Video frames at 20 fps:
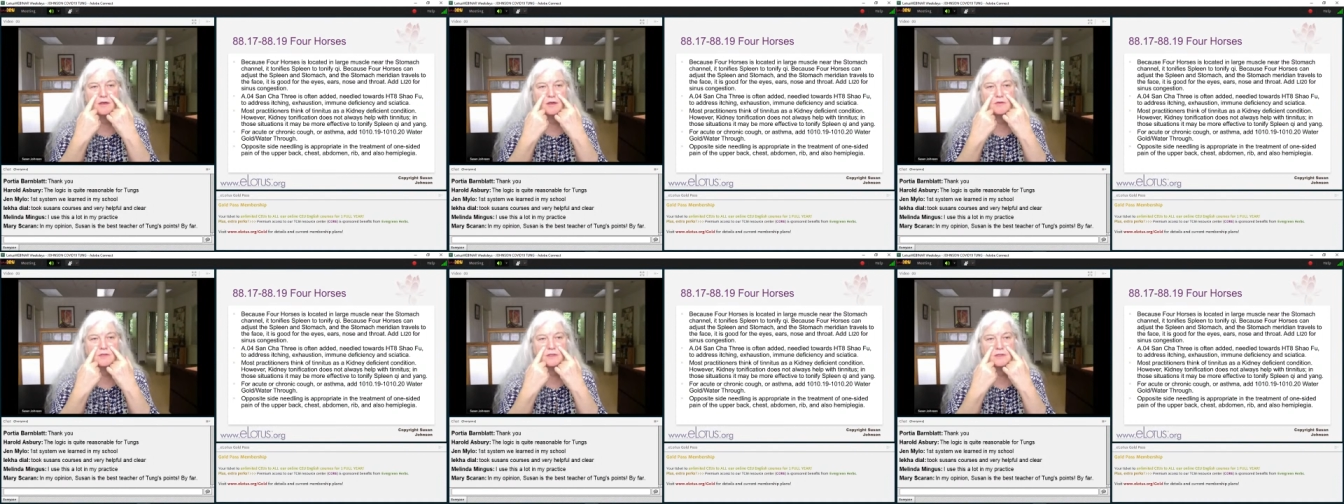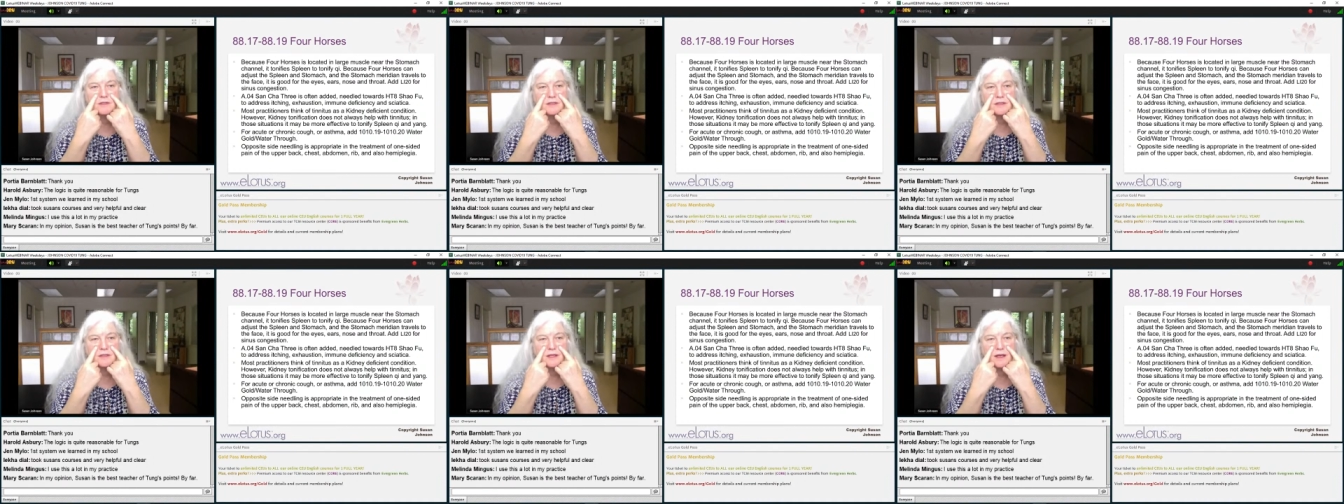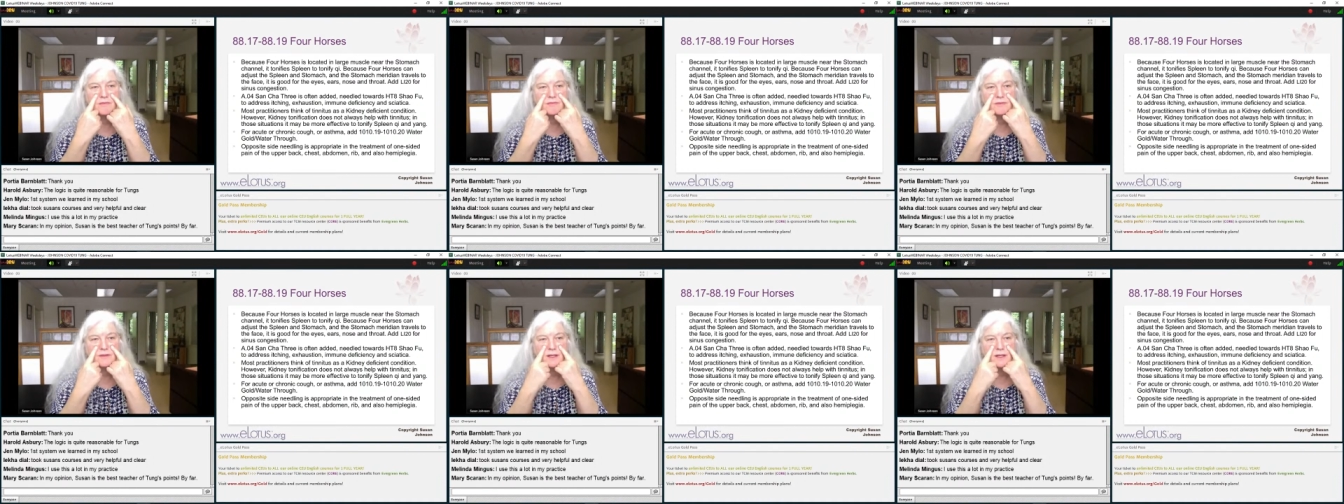out to the
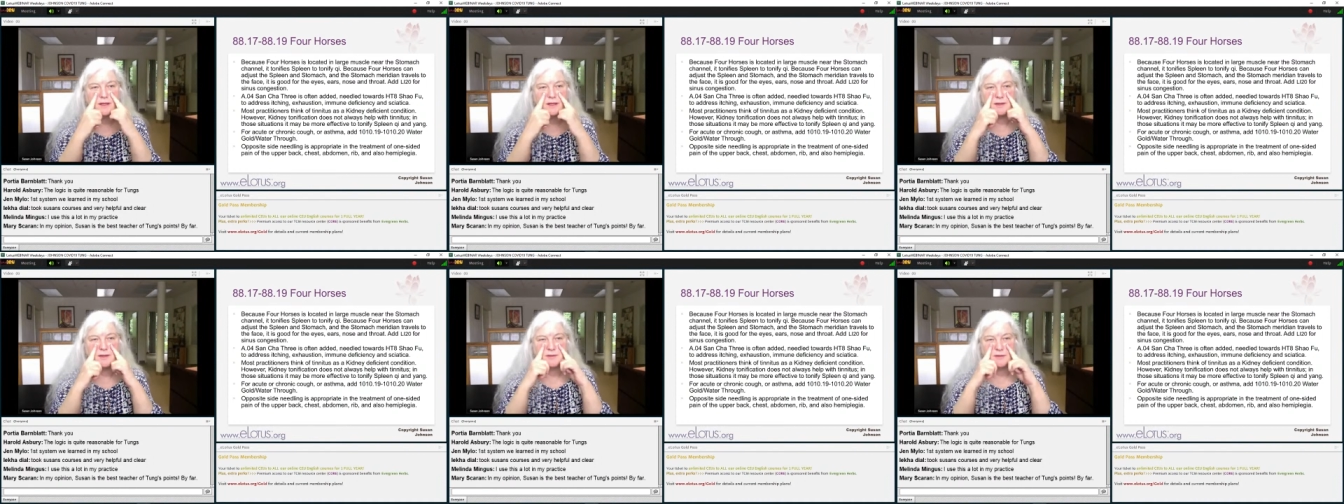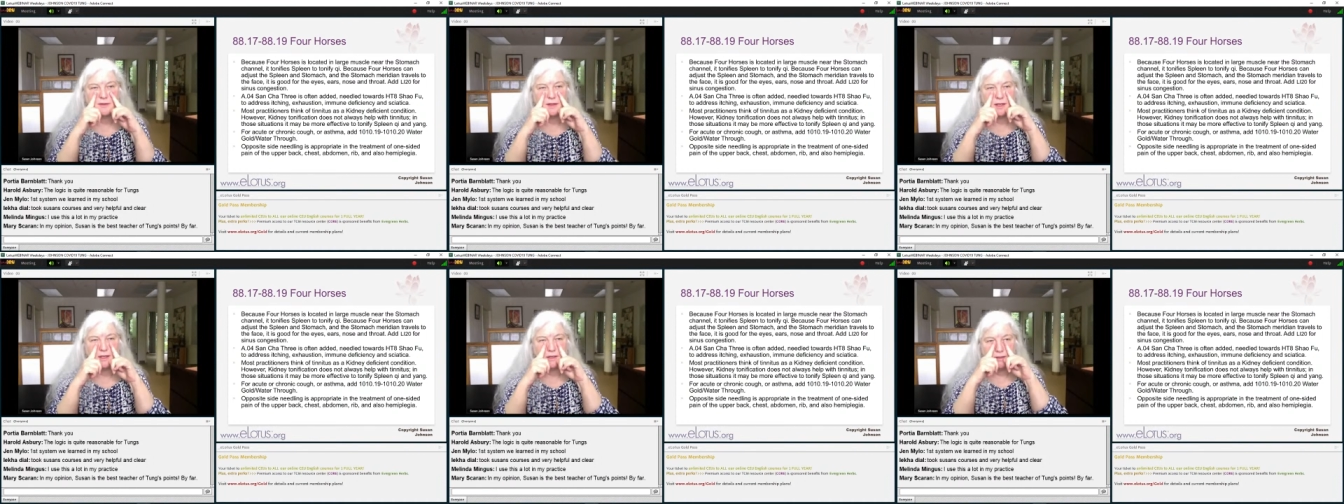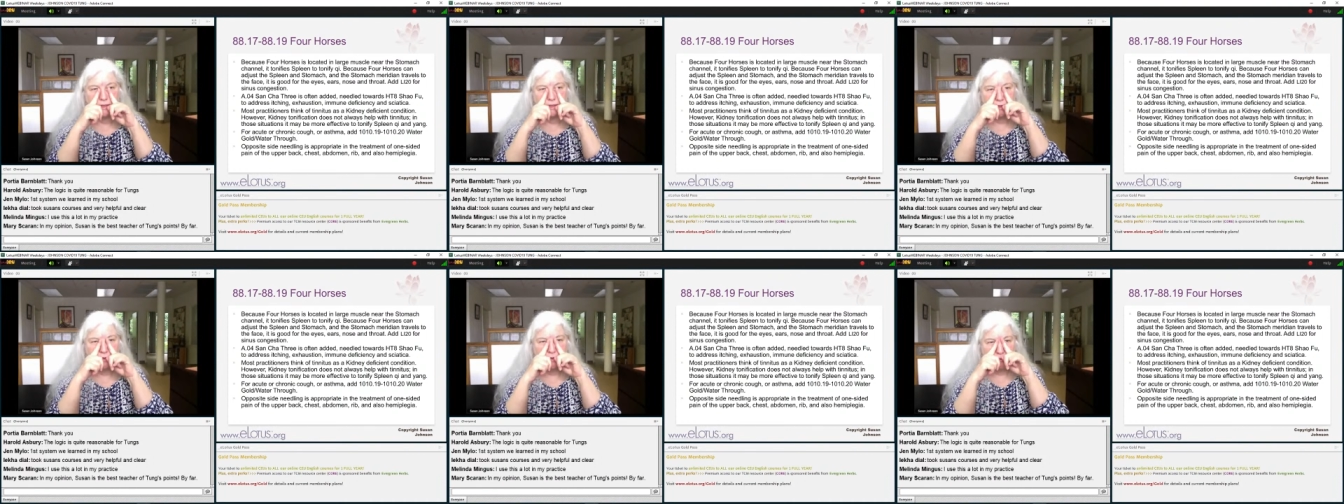laugh lines and
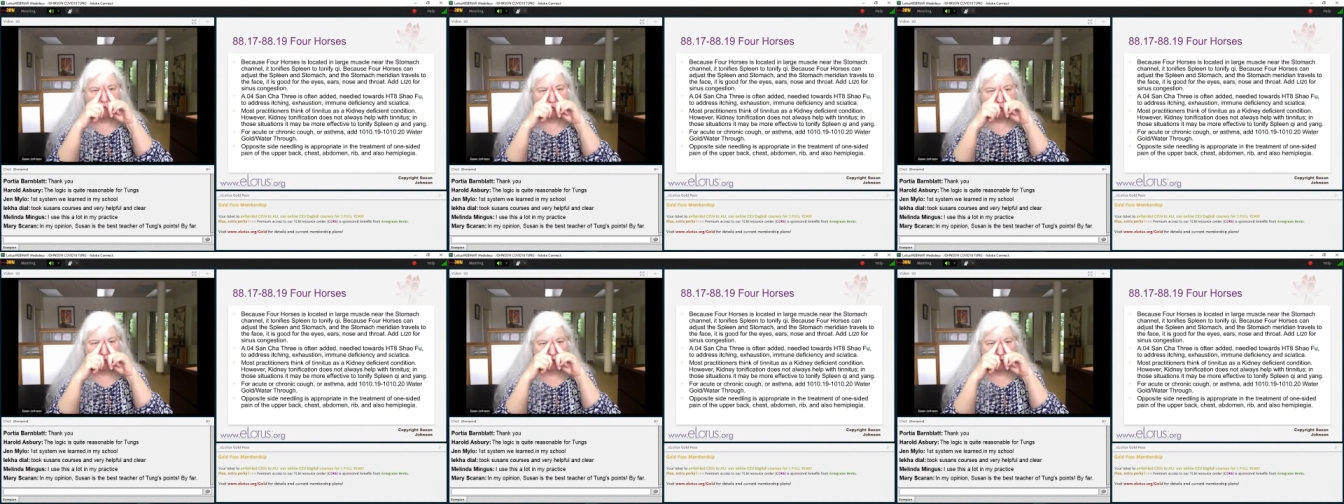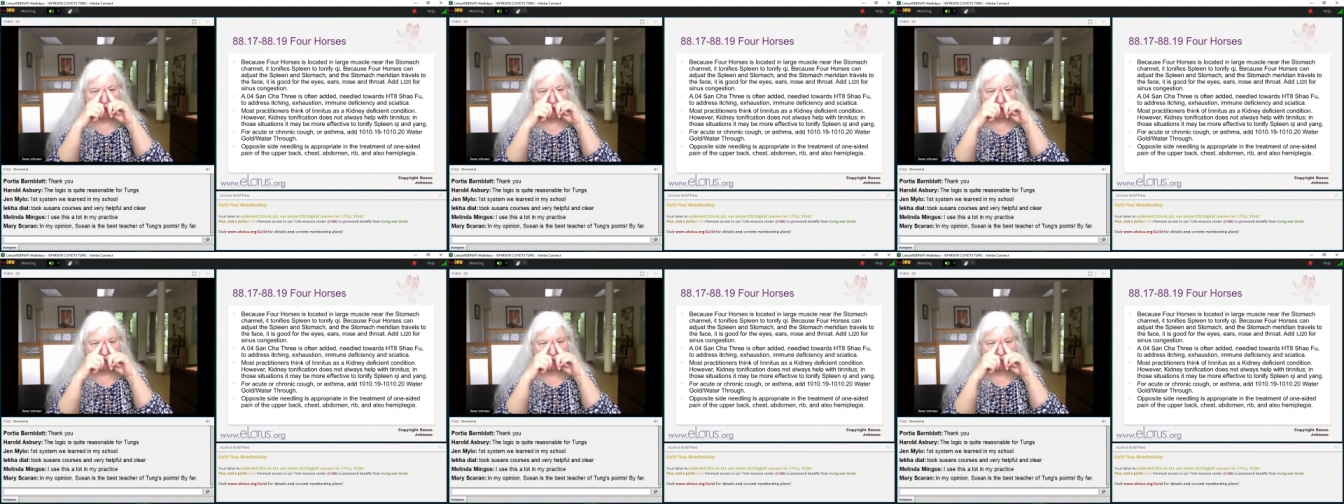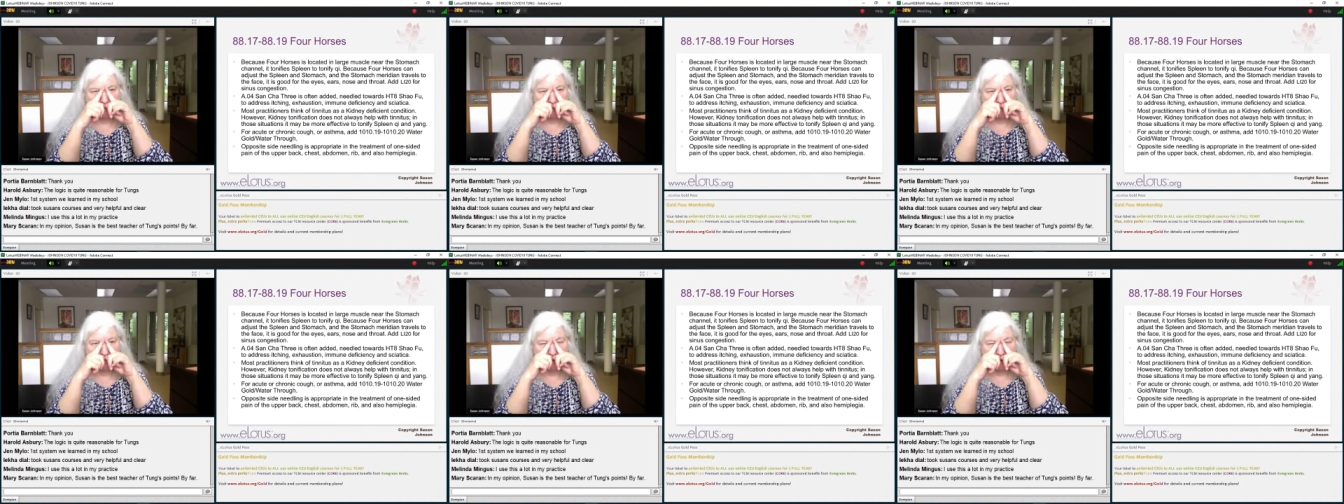needle
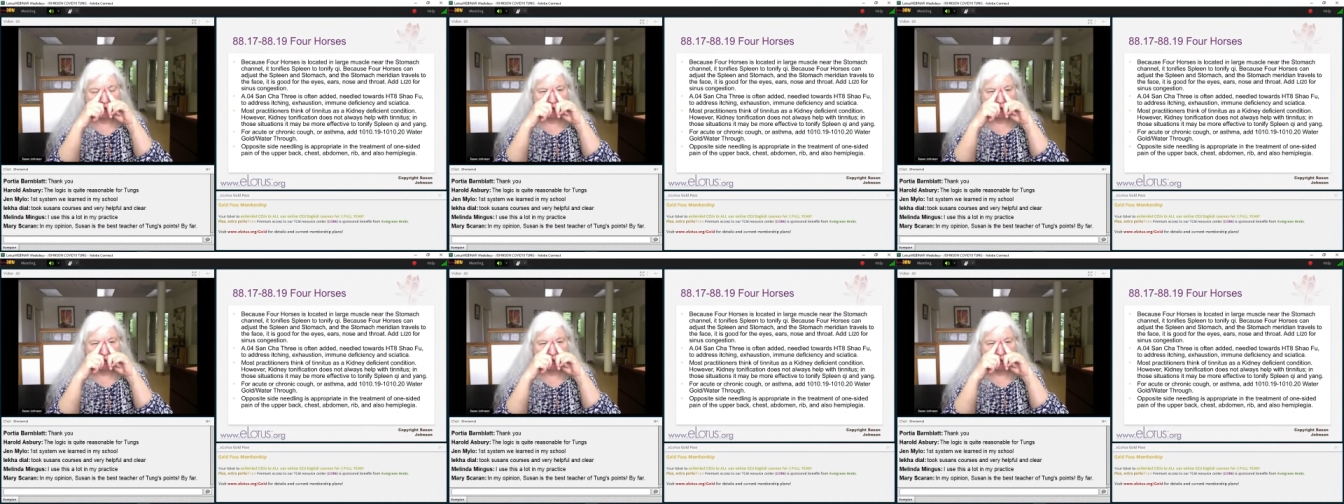towards